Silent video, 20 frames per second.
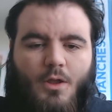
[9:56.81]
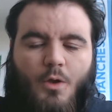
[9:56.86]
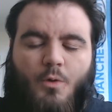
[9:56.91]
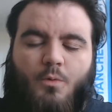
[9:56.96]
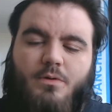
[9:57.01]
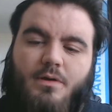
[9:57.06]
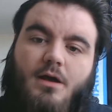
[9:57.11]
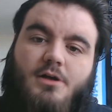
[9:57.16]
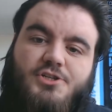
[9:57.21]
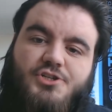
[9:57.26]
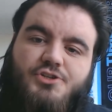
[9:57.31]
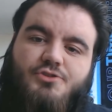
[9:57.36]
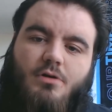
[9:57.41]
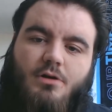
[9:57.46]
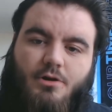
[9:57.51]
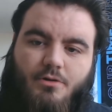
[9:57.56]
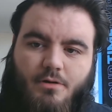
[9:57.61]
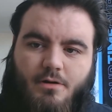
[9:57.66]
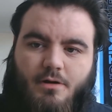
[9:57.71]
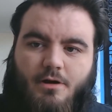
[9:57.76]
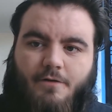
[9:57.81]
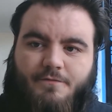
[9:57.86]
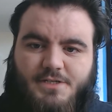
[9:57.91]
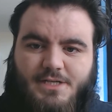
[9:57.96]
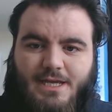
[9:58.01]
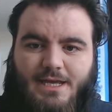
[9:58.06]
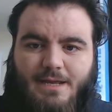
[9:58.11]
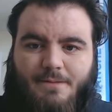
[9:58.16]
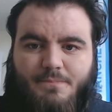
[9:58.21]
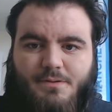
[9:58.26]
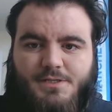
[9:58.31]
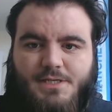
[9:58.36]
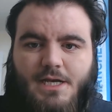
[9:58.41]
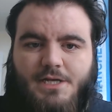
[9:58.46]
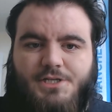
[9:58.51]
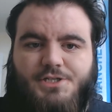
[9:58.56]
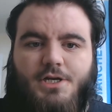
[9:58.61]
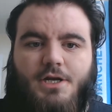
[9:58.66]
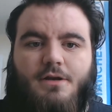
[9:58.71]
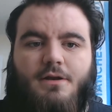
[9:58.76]
We are stronger obviously in
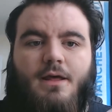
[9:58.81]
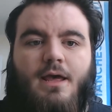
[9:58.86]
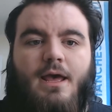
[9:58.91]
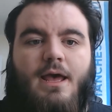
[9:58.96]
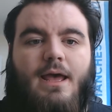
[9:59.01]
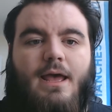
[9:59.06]
possession.